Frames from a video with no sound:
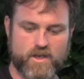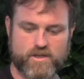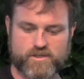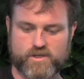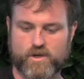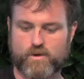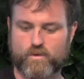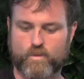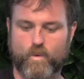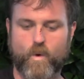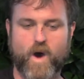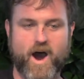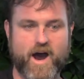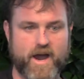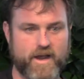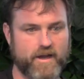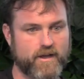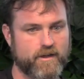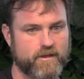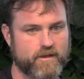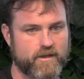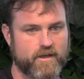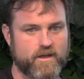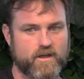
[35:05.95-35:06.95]
So
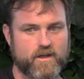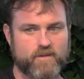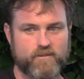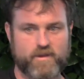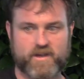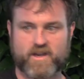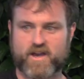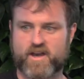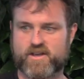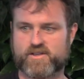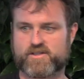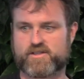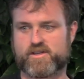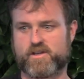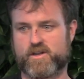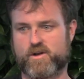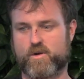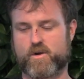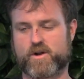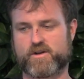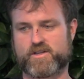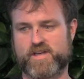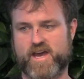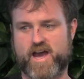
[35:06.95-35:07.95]
why? Because
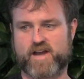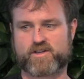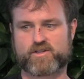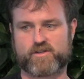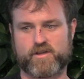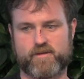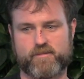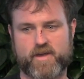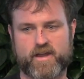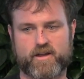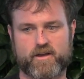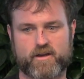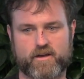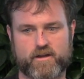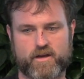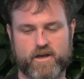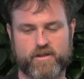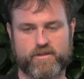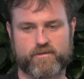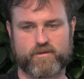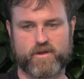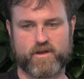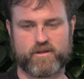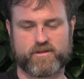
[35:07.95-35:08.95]
in order to actually make
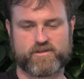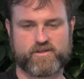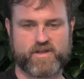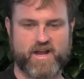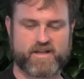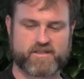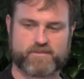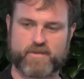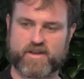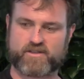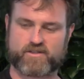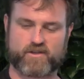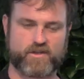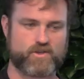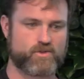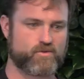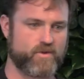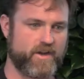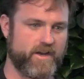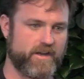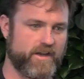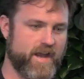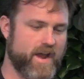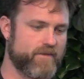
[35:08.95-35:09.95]
so that's basically
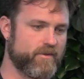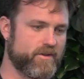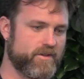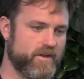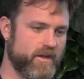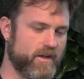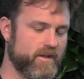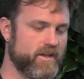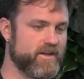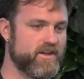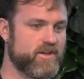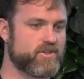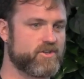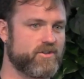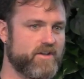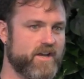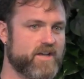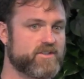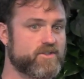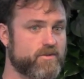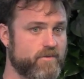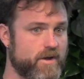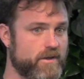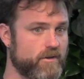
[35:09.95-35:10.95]
treating everything
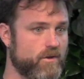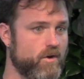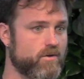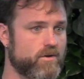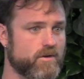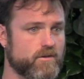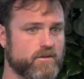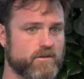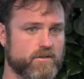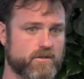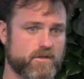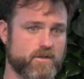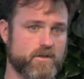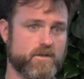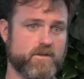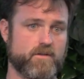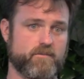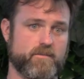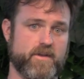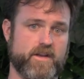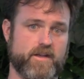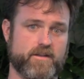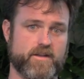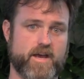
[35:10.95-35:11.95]
initially as thread local,
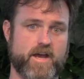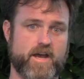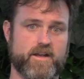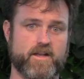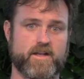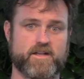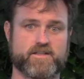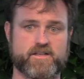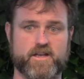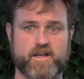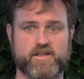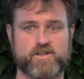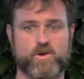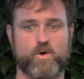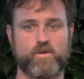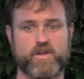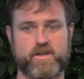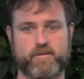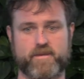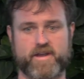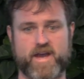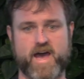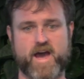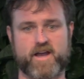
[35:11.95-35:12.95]
meaning that it's
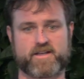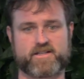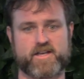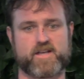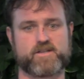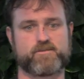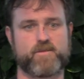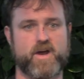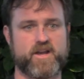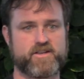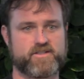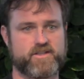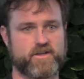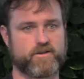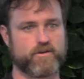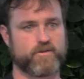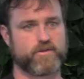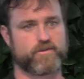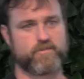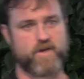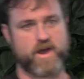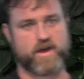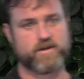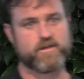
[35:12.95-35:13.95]
only be accessed by a single
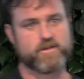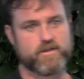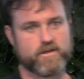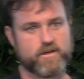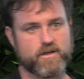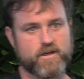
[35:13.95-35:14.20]
thread.